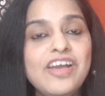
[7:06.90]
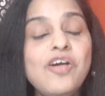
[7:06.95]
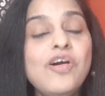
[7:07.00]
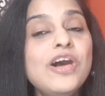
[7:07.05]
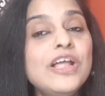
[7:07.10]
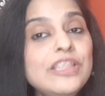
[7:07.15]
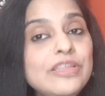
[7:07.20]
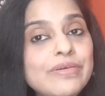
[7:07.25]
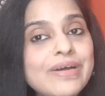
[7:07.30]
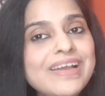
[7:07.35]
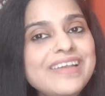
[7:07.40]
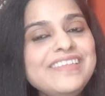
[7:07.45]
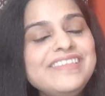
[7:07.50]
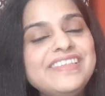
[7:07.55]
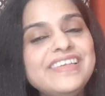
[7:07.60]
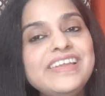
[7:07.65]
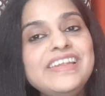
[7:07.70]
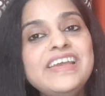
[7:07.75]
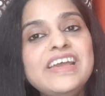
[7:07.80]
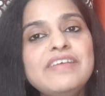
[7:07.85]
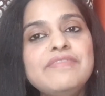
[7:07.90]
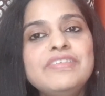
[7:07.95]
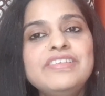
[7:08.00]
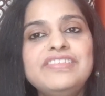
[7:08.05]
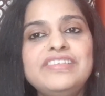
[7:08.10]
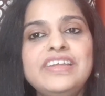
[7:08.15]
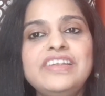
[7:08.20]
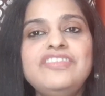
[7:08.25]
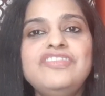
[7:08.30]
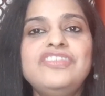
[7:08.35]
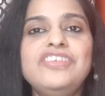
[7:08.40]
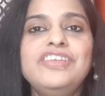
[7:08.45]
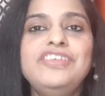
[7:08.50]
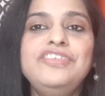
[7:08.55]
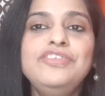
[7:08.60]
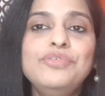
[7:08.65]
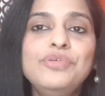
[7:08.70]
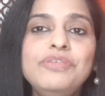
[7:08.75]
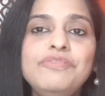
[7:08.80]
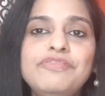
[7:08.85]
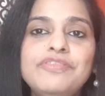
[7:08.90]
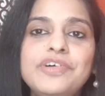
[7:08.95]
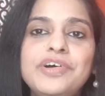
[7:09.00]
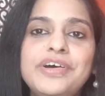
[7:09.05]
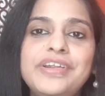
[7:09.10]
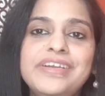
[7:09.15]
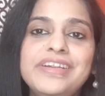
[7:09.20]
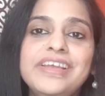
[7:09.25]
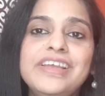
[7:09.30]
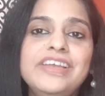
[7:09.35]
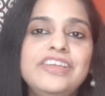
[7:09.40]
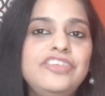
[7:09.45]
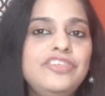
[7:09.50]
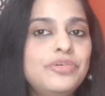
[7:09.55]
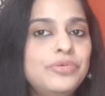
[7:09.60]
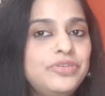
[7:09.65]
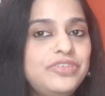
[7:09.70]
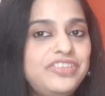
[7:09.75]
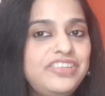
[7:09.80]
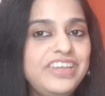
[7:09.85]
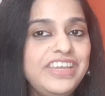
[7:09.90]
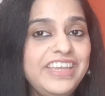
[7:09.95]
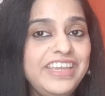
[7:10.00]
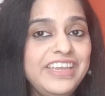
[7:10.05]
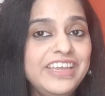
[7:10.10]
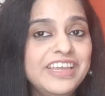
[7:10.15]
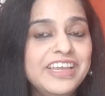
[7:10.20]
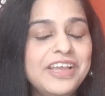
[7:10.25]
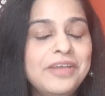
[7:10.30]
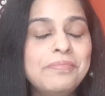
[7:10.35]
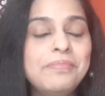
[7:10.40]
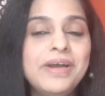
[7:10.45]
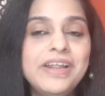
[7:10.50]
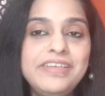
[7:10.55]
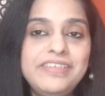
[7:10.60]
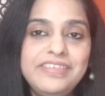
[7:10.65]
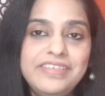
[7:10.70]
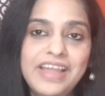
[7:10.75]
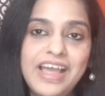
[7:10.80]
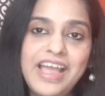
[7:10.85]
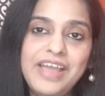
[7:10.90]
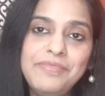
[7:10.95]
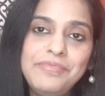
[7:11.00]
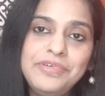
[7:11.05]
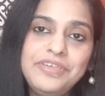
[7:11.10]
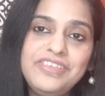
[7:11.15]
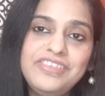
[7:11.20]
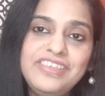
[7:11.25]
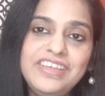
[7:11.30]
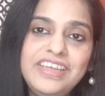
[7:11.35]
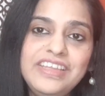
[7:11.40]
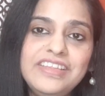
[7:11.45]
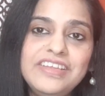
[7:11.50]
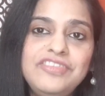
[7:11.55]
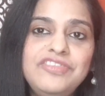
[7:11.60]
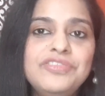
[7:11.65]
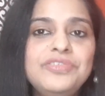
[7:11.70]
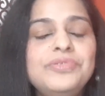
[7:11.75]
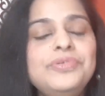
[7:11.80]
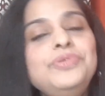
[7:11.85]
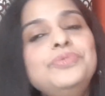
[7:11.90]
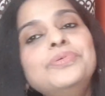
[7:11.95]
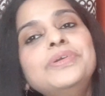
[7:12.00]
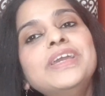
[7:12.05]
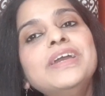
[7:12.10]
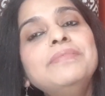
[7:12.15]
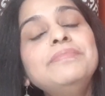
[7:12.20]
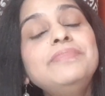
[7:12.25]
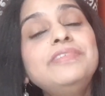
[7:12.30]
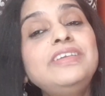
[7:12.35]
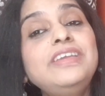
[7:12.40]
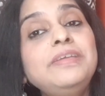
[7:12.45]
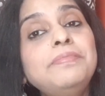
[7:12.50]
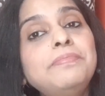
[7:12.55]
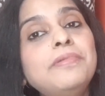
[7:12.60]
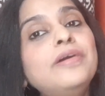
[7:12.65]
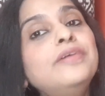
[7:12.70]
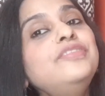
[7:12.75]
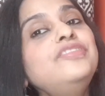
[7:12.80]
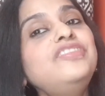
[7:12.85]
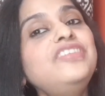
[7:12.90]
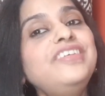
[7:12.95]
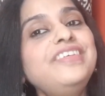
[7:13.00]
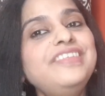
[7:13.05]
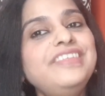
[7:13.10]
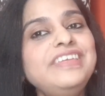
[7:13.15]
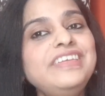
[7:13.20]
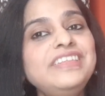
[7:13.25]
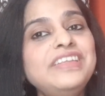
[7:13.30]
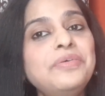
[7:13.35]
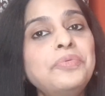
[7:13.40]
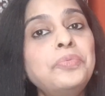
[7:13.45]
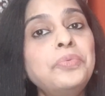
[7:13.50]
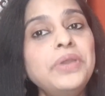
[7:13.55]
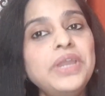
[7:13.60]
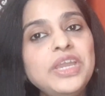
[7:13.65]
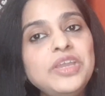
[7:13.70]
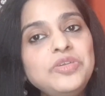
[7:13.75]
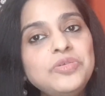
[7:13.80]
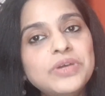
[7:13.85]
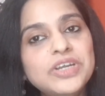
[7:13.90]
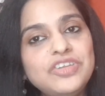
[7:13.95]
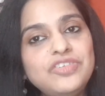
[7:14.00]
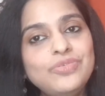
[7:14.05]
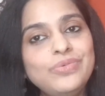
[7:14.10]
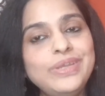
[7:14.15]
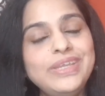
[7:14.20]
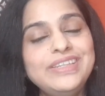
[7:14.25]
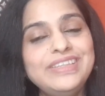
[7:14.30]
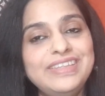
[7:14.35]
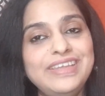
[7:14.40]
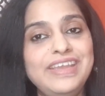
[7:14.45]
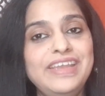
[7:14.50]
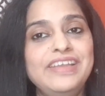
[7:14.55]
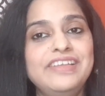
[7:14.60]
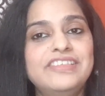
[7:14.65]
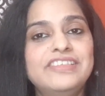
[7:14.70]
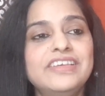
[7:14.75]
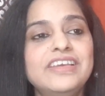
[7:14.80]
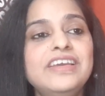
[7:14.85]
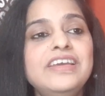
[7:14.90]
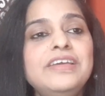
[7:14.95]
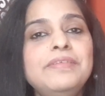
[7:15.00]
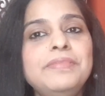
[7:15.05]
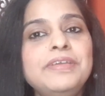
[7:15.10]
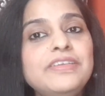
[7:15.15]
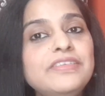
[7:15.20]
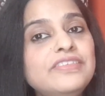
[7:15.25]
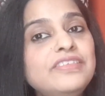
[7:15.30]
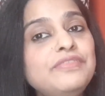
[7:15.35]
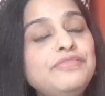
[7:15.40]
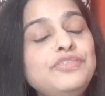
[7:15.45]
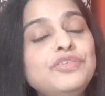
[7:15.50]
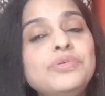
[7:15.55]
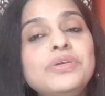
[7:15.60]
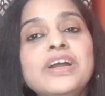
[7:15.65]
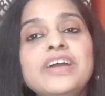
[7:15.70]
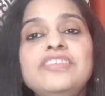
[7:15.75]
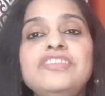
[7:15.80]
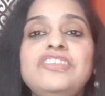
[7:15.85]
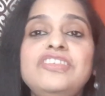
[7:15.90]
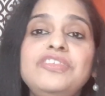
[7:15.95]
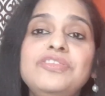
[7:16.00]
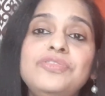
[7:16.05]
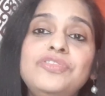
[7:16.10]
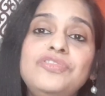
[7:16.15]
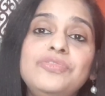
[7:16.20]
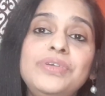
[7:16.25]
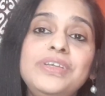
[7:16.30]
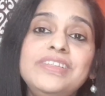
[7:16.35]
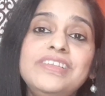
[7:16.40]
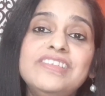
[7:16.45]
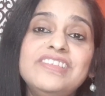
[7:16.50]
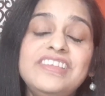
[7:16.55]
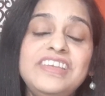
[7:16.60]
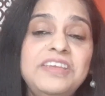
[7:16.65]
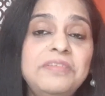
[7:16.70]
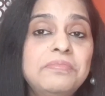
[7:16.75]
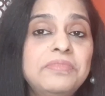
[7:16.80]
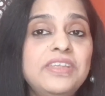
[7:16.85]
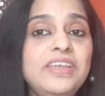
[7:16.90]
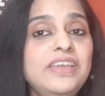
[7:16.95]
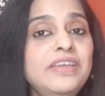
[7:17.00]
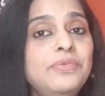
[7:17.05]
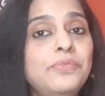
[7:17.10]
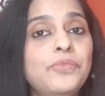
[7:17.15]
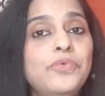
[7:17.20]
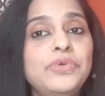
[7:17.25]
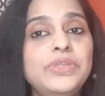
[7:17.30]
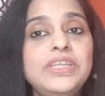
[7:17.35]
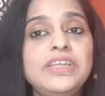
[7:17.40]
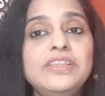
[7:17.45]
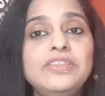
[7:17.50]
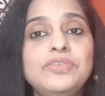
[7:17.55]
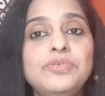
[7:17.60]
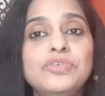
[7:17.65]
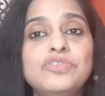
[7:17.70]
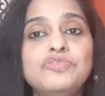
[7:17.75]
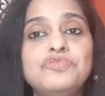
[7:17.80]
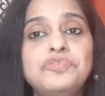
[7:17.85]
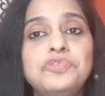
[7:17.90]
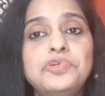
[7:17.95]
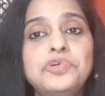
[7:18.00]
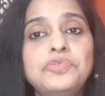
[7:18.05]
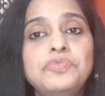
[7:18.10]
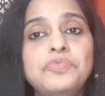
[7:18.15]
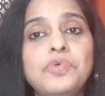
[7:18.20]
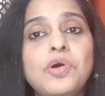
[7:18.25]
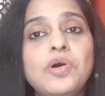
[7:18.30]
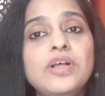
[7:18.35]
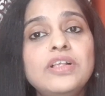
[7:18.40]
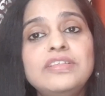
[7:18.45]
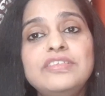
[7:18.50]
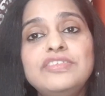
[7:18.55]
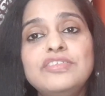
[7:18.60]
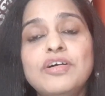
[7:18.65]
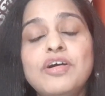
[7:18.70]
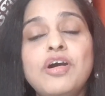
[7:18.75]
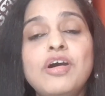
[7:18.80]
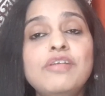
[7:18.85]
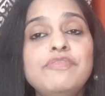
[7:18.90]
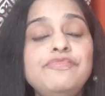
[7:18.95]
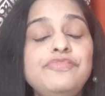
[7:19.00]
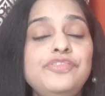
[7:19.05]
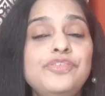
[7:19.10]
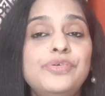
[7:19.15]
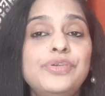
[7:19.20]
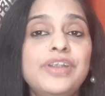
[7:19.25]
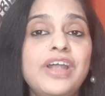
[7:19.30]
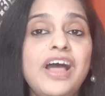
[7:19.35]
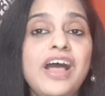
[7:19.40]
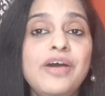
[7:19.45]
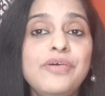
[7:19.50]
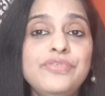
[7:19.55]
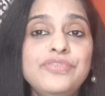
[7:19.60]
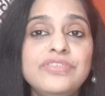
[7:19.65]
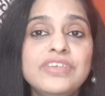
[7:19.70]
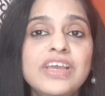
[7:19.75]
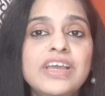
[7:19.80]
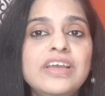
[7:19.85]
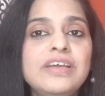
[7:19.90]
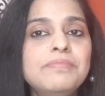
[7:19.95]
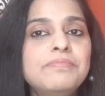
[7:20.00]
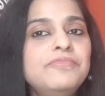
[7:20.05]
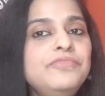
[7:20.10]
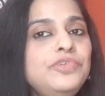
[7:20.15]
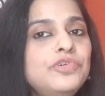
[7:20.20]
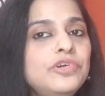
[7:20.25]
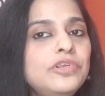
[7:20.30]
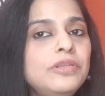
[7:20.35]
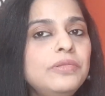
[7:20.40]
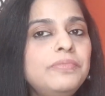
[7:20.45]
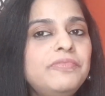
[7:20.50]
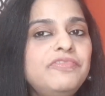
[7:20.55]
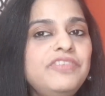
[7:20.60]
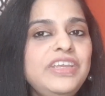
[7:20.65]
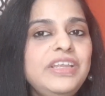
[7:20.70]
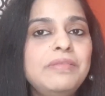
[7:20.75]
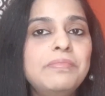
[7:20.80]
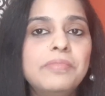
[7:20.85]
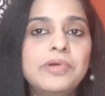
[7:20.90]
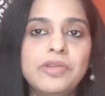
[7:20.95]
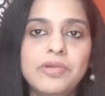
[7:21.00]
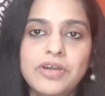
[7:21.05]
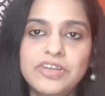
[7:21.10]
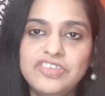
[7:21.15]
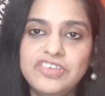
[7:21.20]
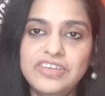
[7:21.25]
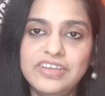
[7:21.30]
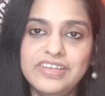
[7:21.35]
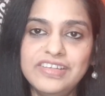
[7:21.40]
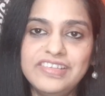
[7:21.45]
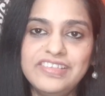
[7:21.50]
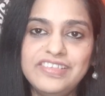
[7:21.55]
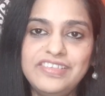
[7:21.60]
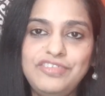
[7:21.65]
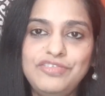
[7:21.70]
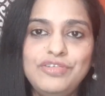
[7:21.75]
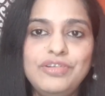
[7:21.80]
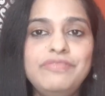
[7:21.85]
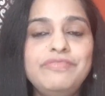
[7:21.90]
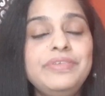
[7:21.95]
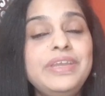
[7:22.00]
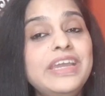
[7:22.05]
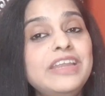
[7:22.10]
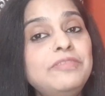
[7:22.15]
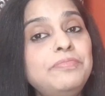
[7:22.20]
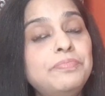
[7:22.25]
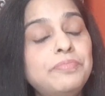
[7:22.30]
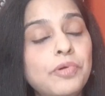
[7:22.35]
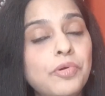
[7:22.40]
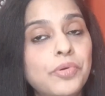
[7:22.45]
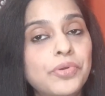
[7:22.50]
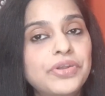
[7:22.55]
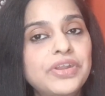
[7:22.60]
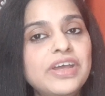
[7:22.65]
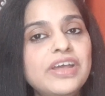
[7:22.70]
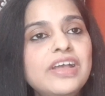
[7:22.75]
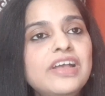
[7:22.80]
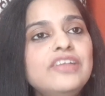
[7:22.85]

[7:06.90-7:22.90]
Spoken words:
Although I said have a set schedule for your day, but I would say that you can keep on changing the way you are doing things, because if you continue doing the same thing within those 4 walls of your house, you'll feel monotonous, you'll get bored.